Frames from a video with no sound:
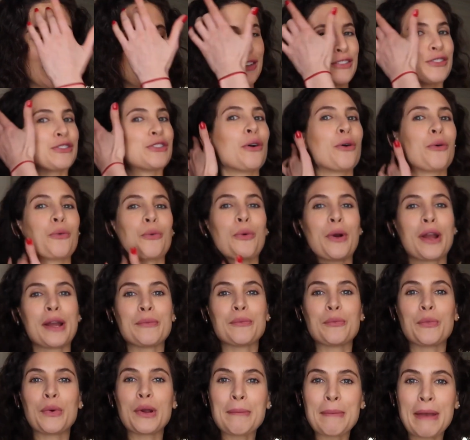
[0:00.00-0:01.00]
So
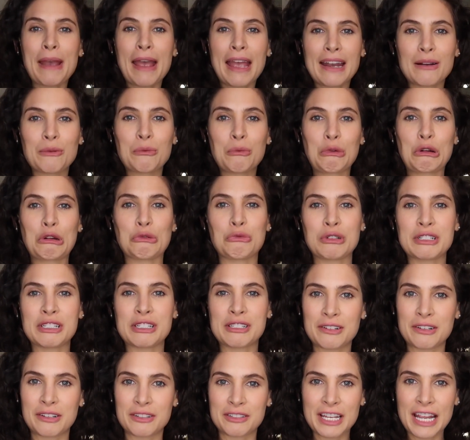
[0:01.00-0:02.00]
when we met and when we
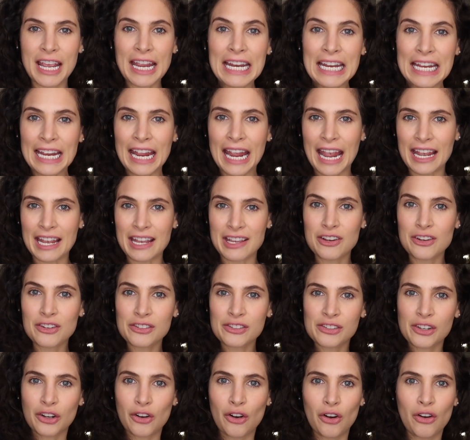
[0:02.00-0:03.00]
started dating 8
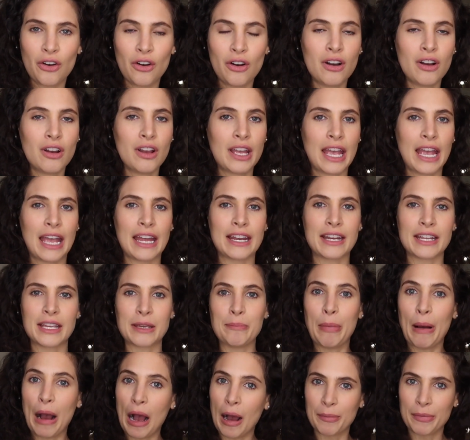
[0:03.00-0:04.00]
years ago, and he
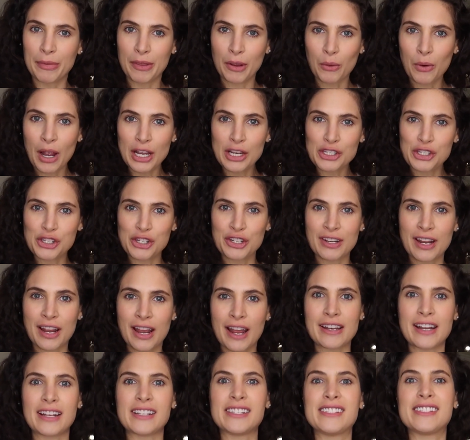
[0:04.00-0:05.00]
popped the question
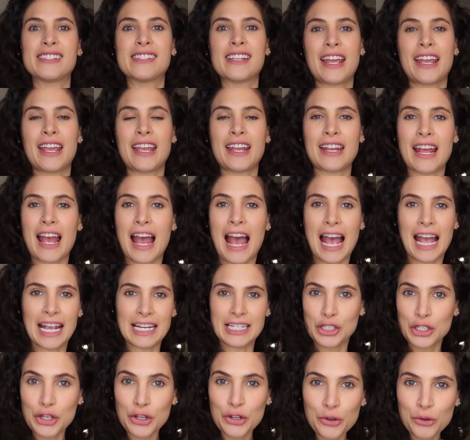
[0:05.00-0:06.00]
and I say,
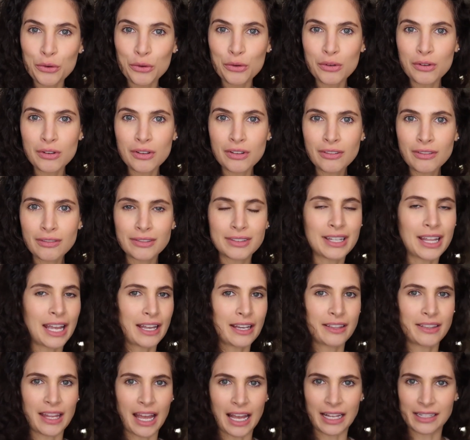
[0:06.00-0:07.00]
I do,
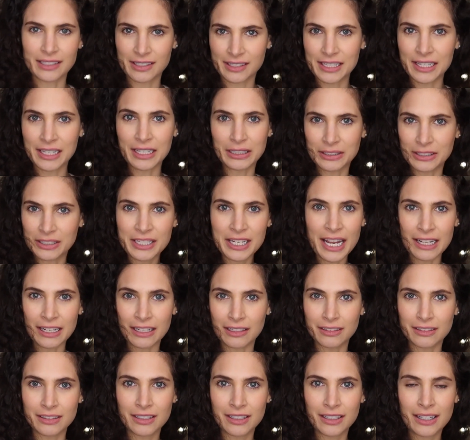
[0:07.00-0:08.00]
then that sealed the
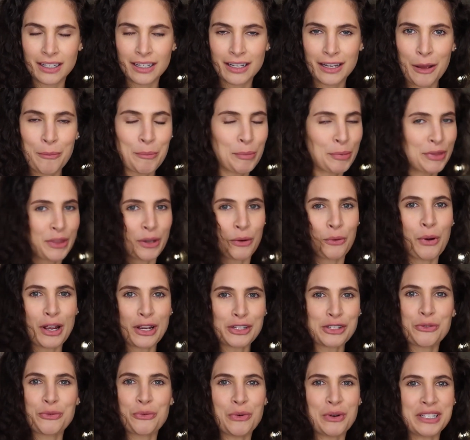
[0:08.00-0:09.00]
deal. But the
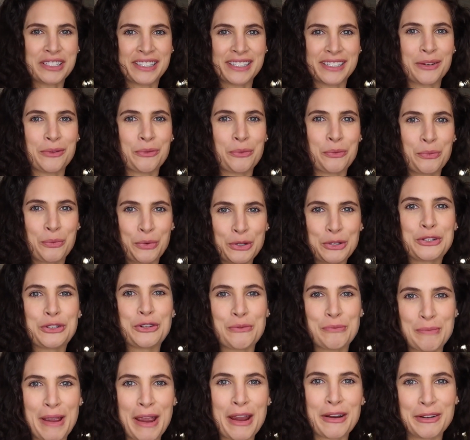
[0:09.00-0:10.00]
question wasn't, would
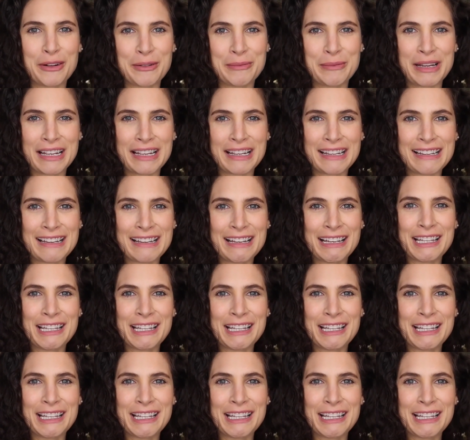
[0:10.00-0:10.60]
you marry me?